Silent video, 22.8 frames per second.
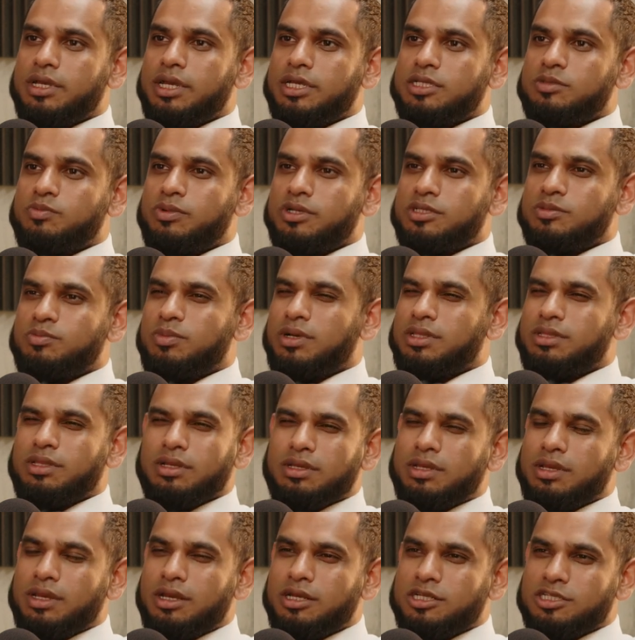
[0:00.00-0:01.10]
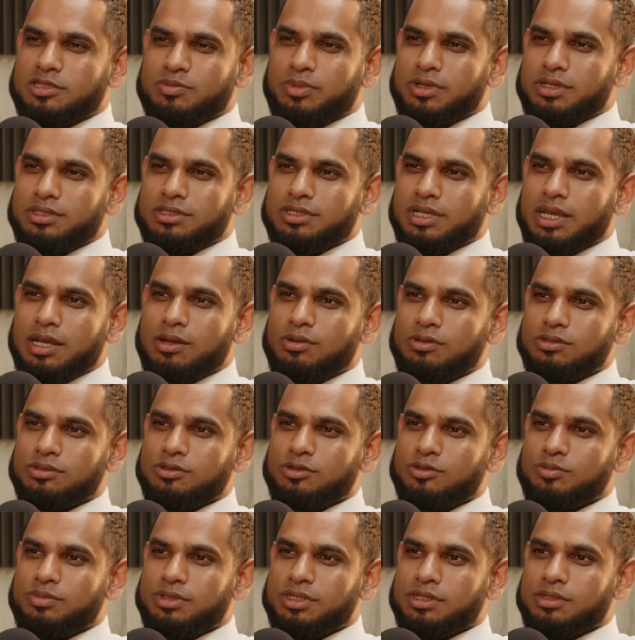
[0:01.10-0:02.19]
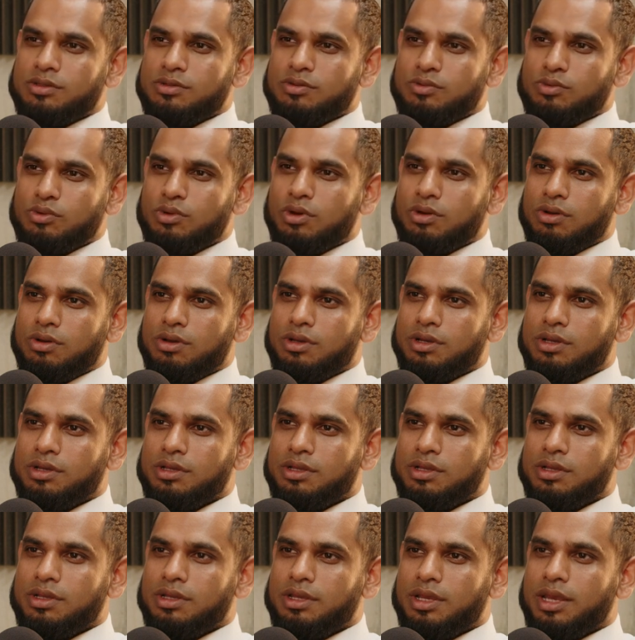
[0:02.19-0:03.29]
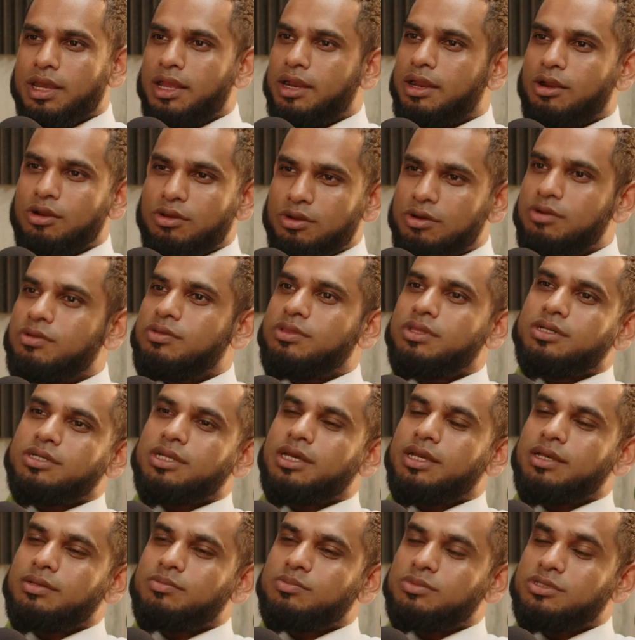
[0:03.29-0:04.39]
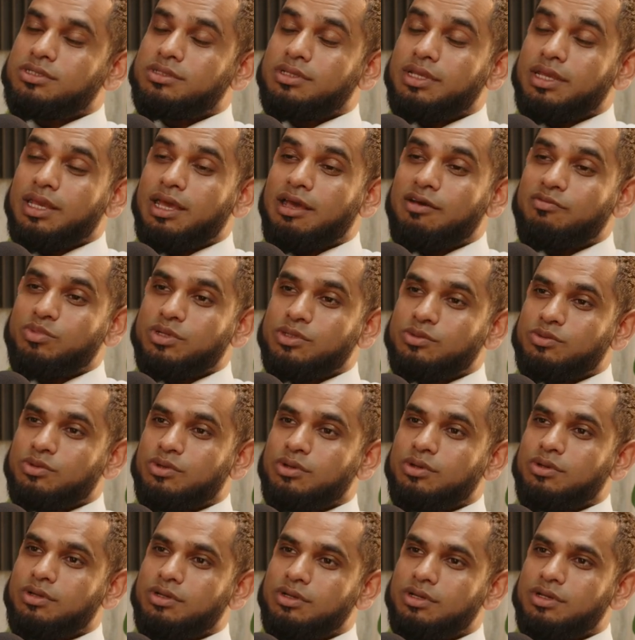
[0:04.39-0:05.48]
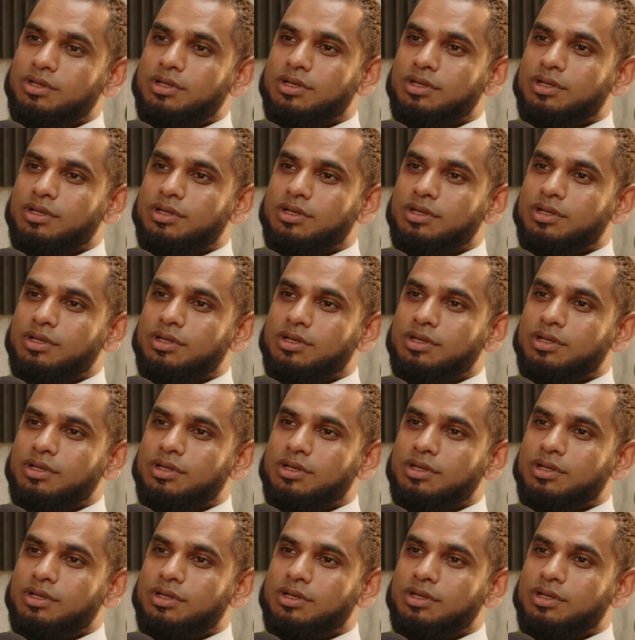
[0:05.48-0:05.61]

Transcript: to the experts. But the experts can also be wrong, and a lot of the times they have been wrong.